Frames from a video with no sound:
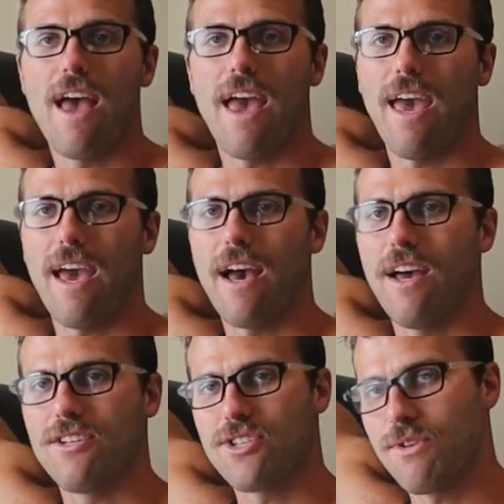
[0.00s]

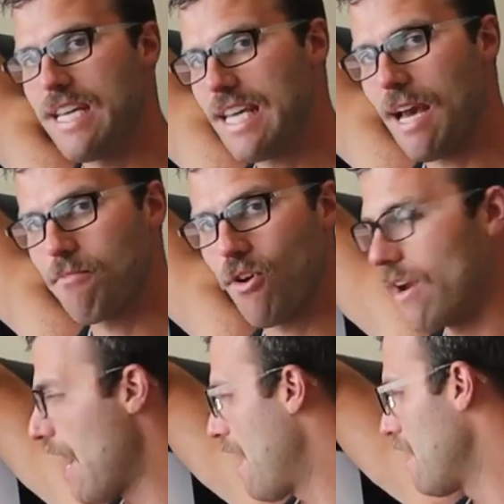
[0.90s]
And so he kept
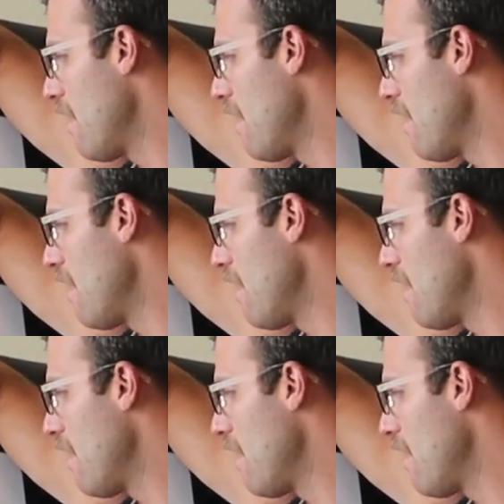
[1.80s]
going on.